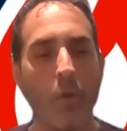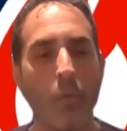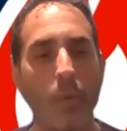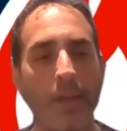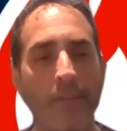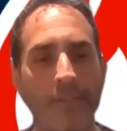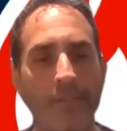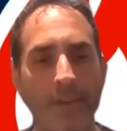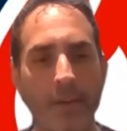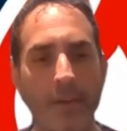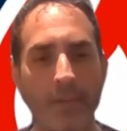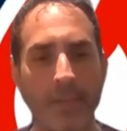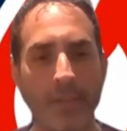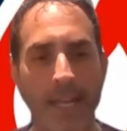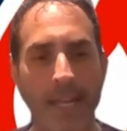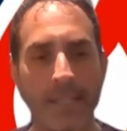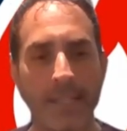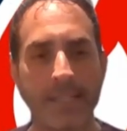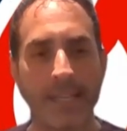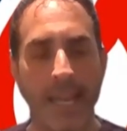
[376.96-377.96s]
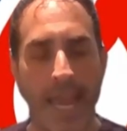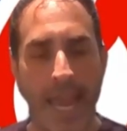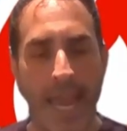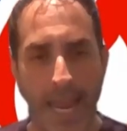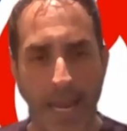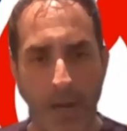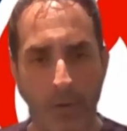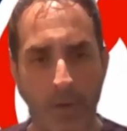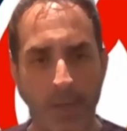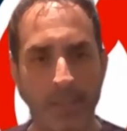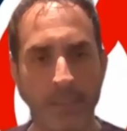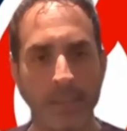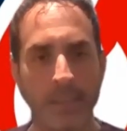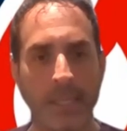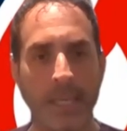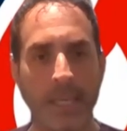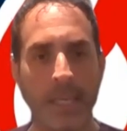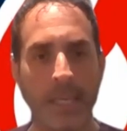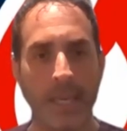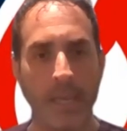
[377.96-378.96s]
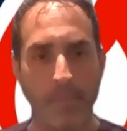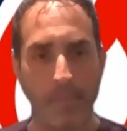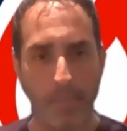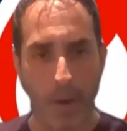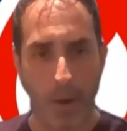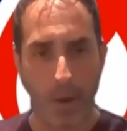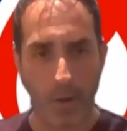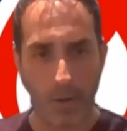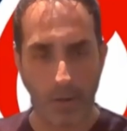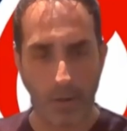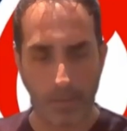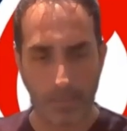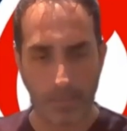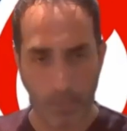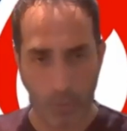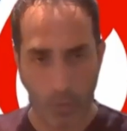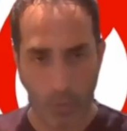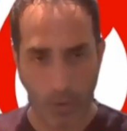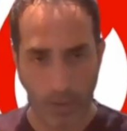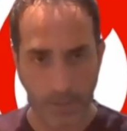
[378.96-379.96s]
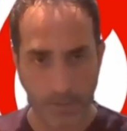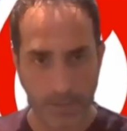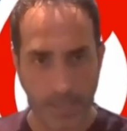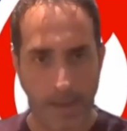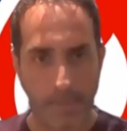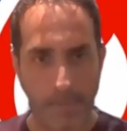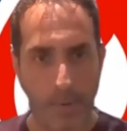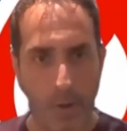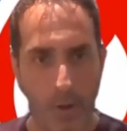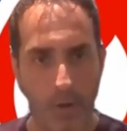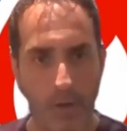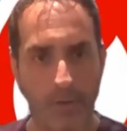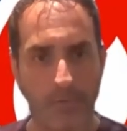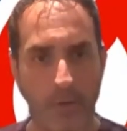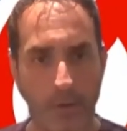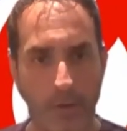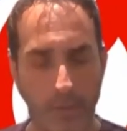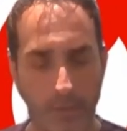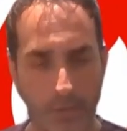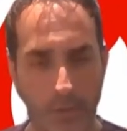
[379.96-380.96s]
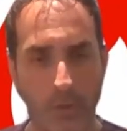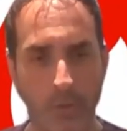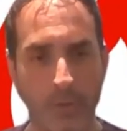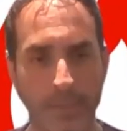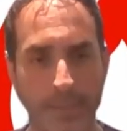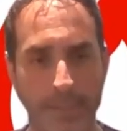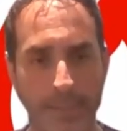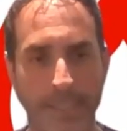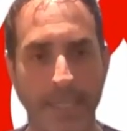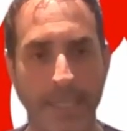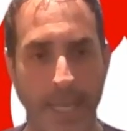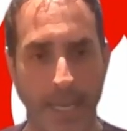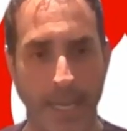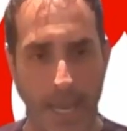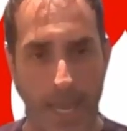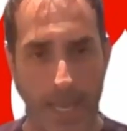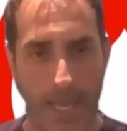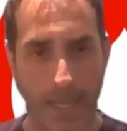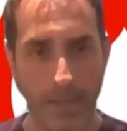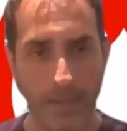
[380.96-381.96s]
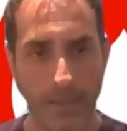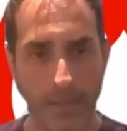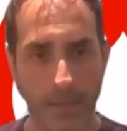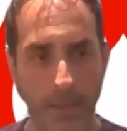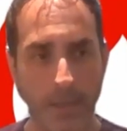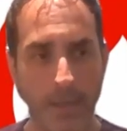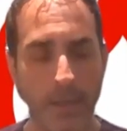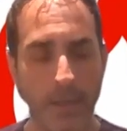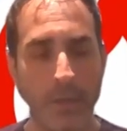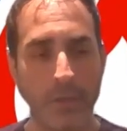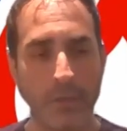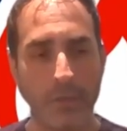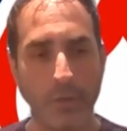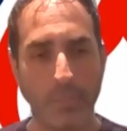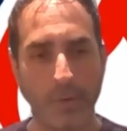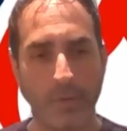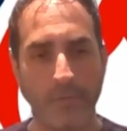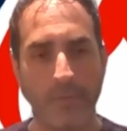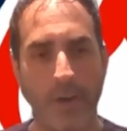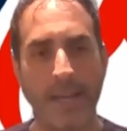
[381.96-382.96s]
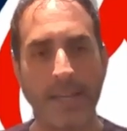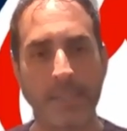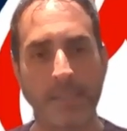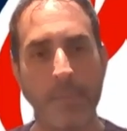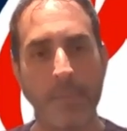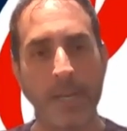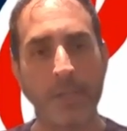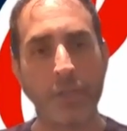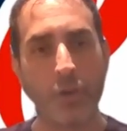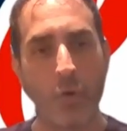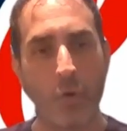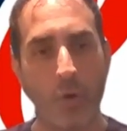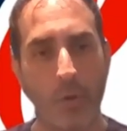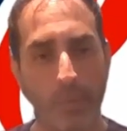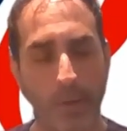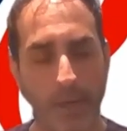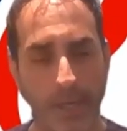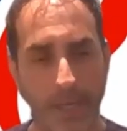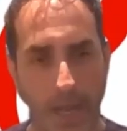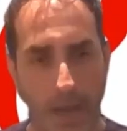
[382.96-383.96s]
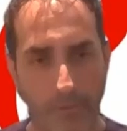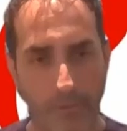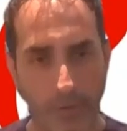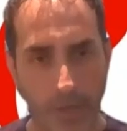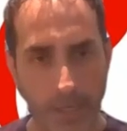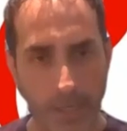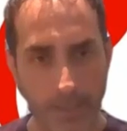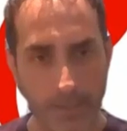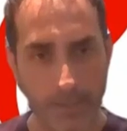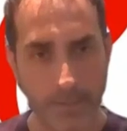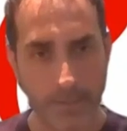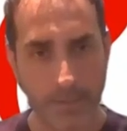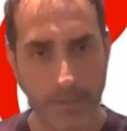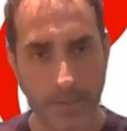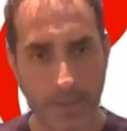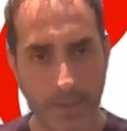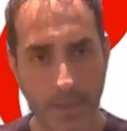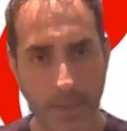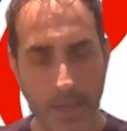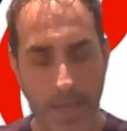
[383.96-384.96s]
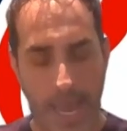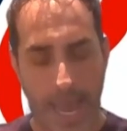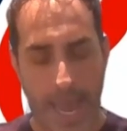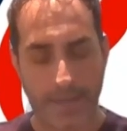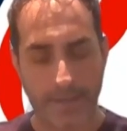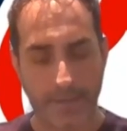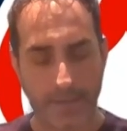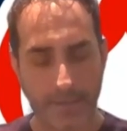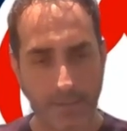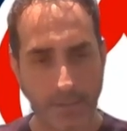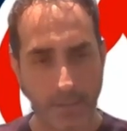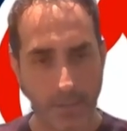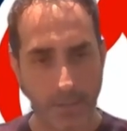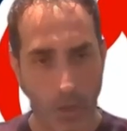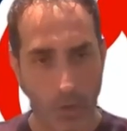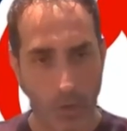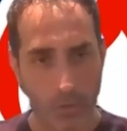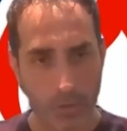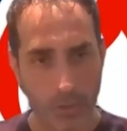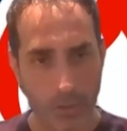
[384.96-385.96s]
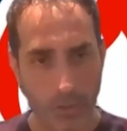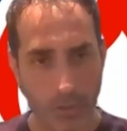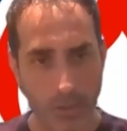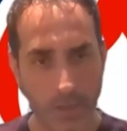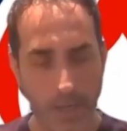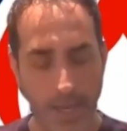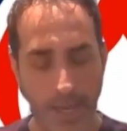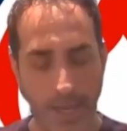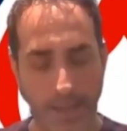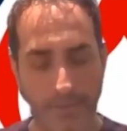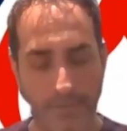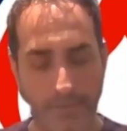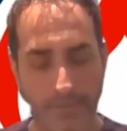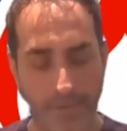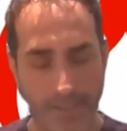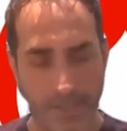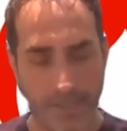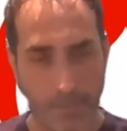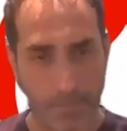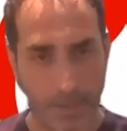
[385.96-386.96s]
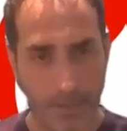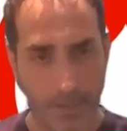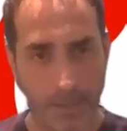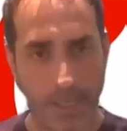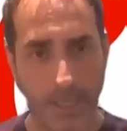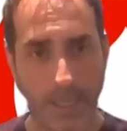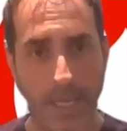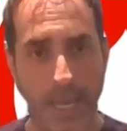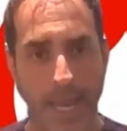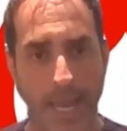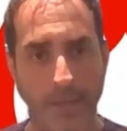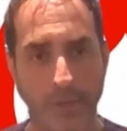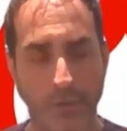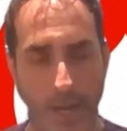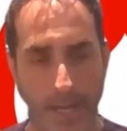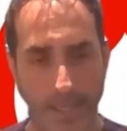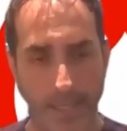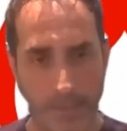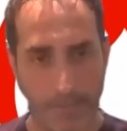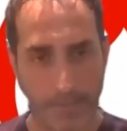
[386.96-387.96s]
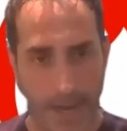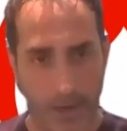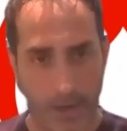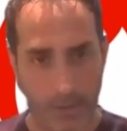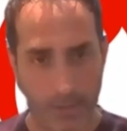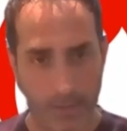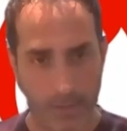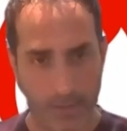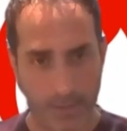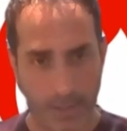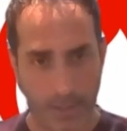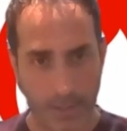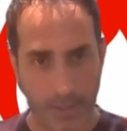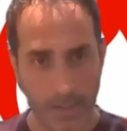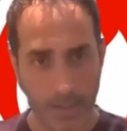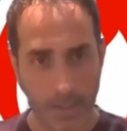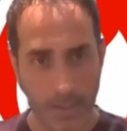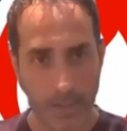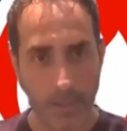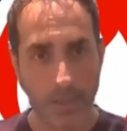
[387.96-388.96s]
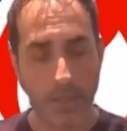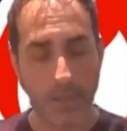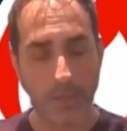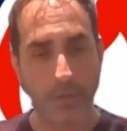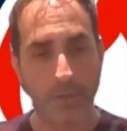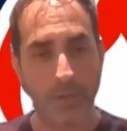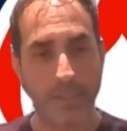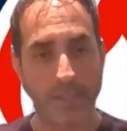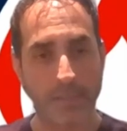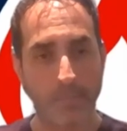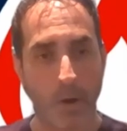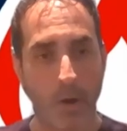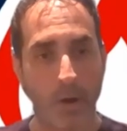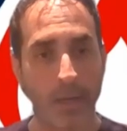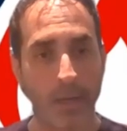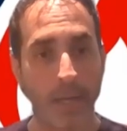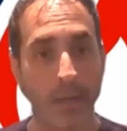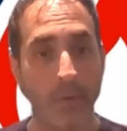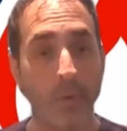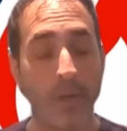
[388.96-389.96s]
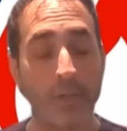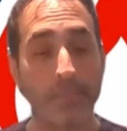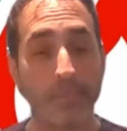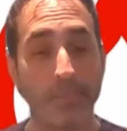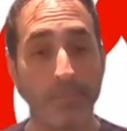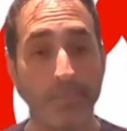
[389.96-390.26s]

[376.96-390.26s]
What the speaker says: we feel that it's inherently important and part of our internal DNA to provide as much corporate governance and disclosure, visibility, and transparency to this market, which